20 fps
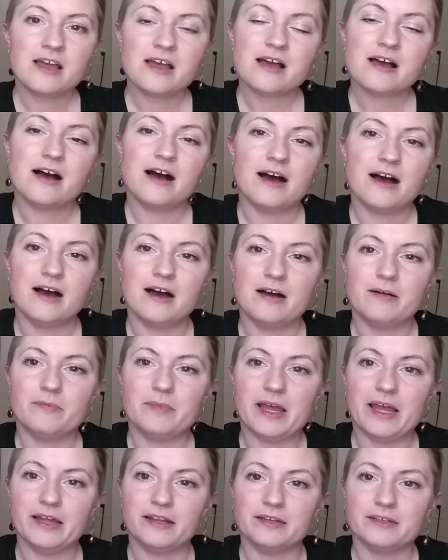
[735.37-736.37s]

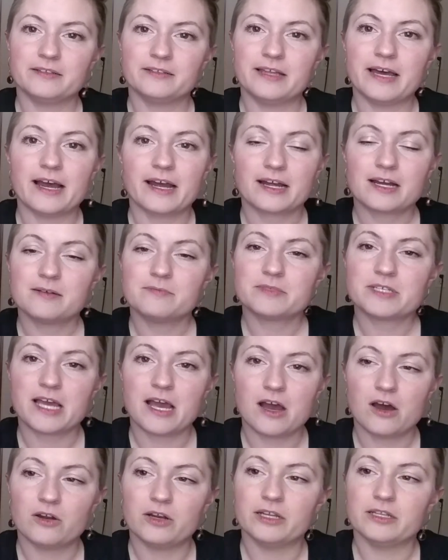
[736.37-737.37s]
And that comes
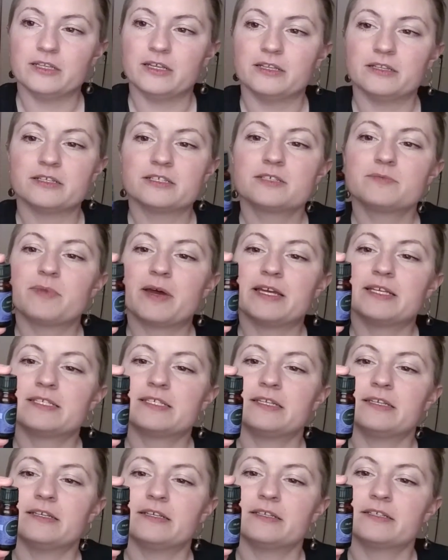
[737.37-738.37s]
out, and then the
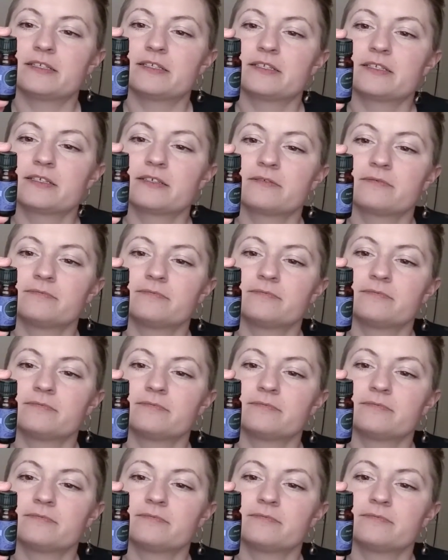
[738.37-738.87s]
spiciness